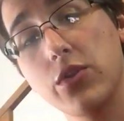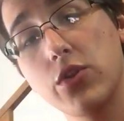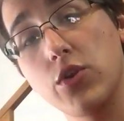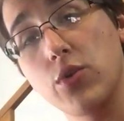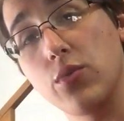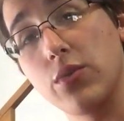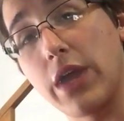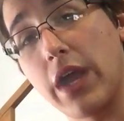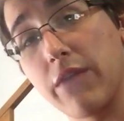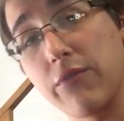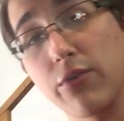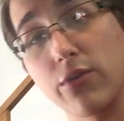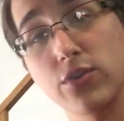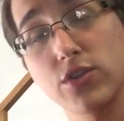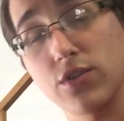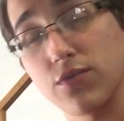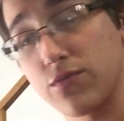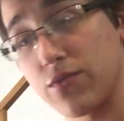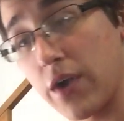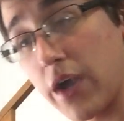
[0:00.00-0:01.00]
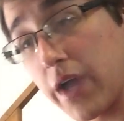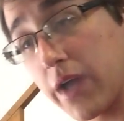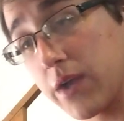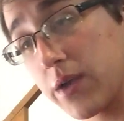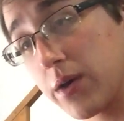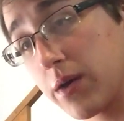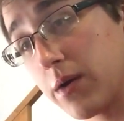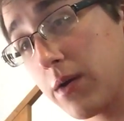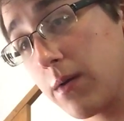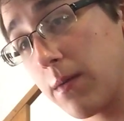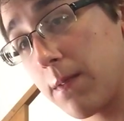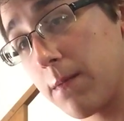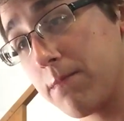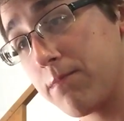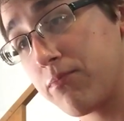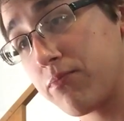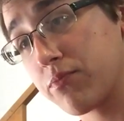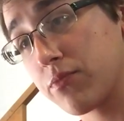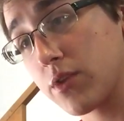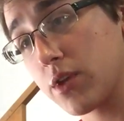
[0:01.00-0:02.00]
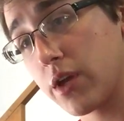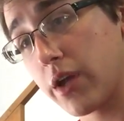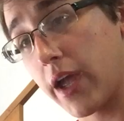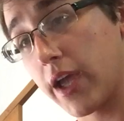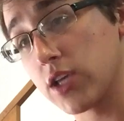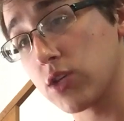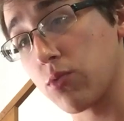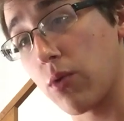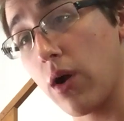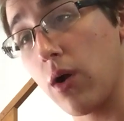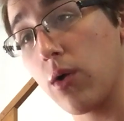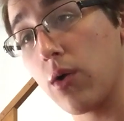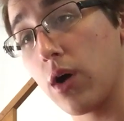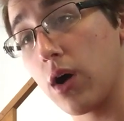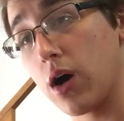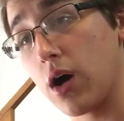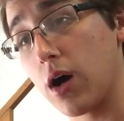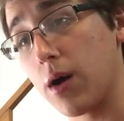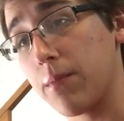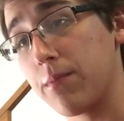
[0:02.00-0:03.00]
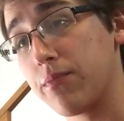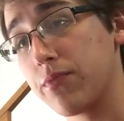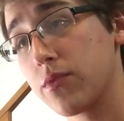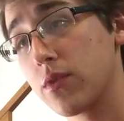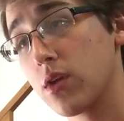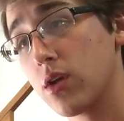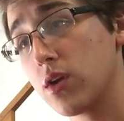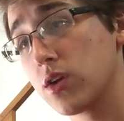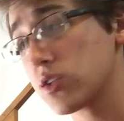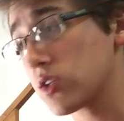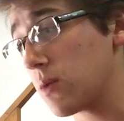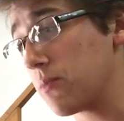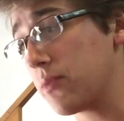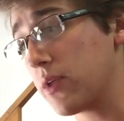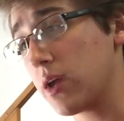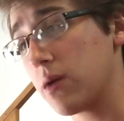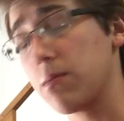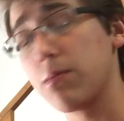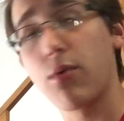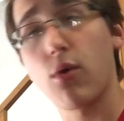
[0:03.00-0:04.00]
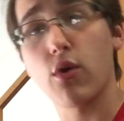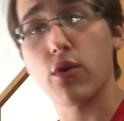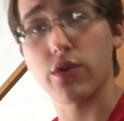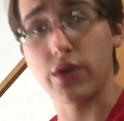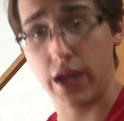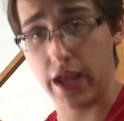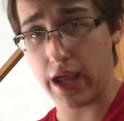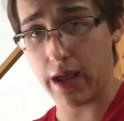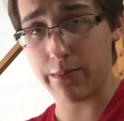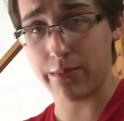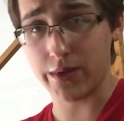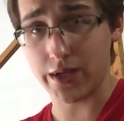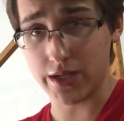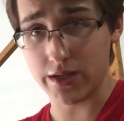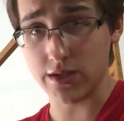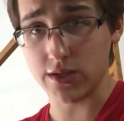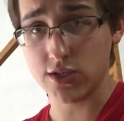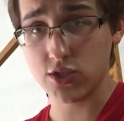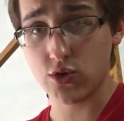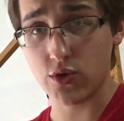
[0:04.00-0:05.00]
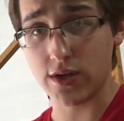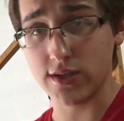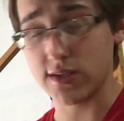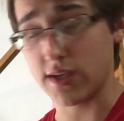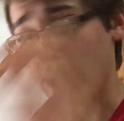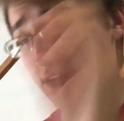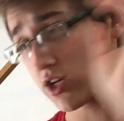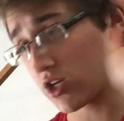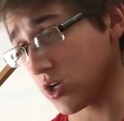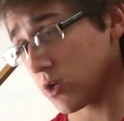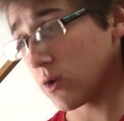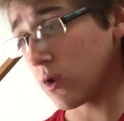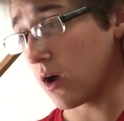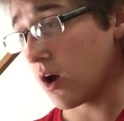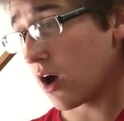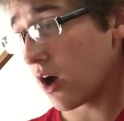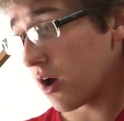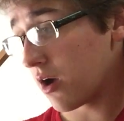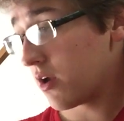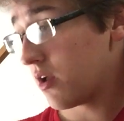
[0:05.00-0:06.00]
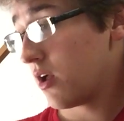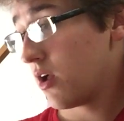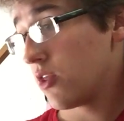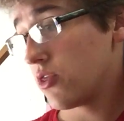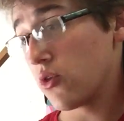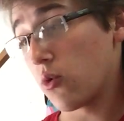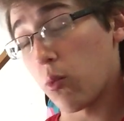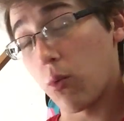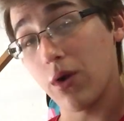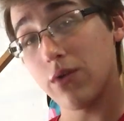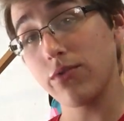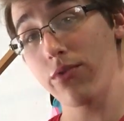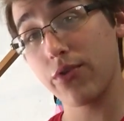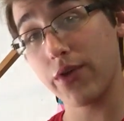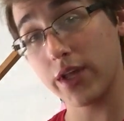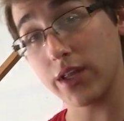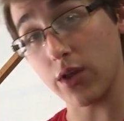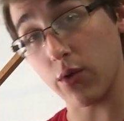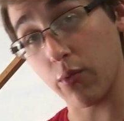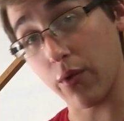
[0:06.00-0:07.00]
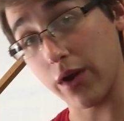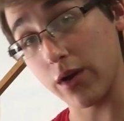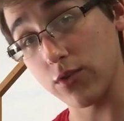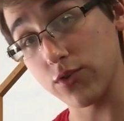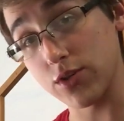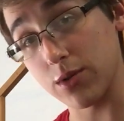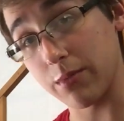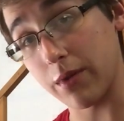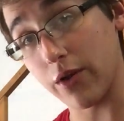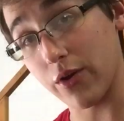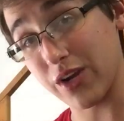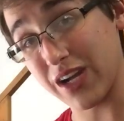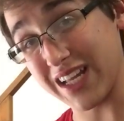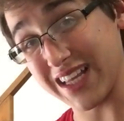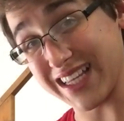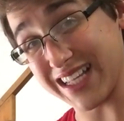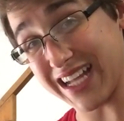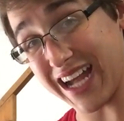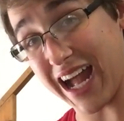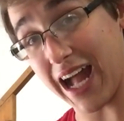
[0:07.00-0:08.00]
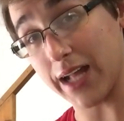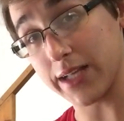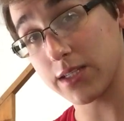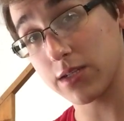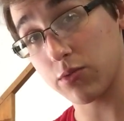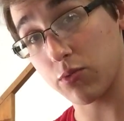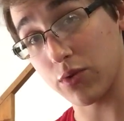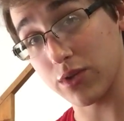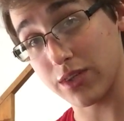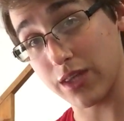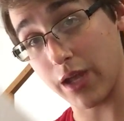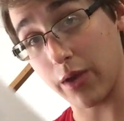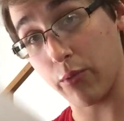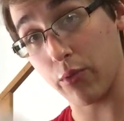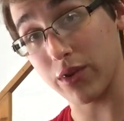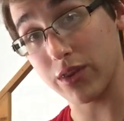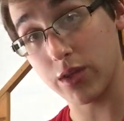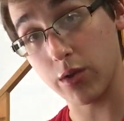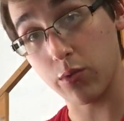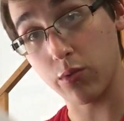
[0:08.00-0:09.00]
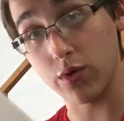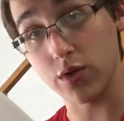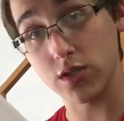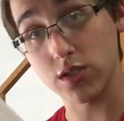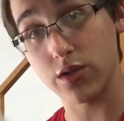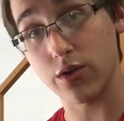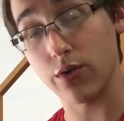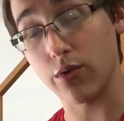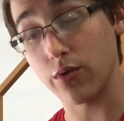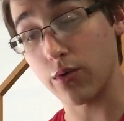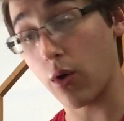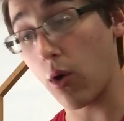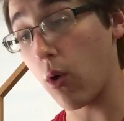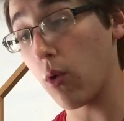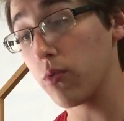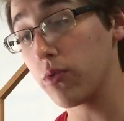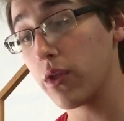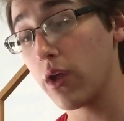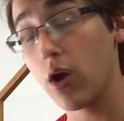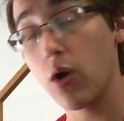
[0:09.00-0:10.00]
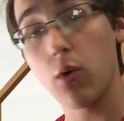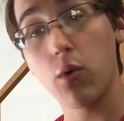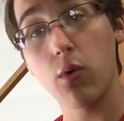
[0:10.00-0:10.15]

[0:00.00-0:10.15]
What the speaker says: to diversify as well. Something important happened in this transaction. The one thing that Reynolds American got, was their own,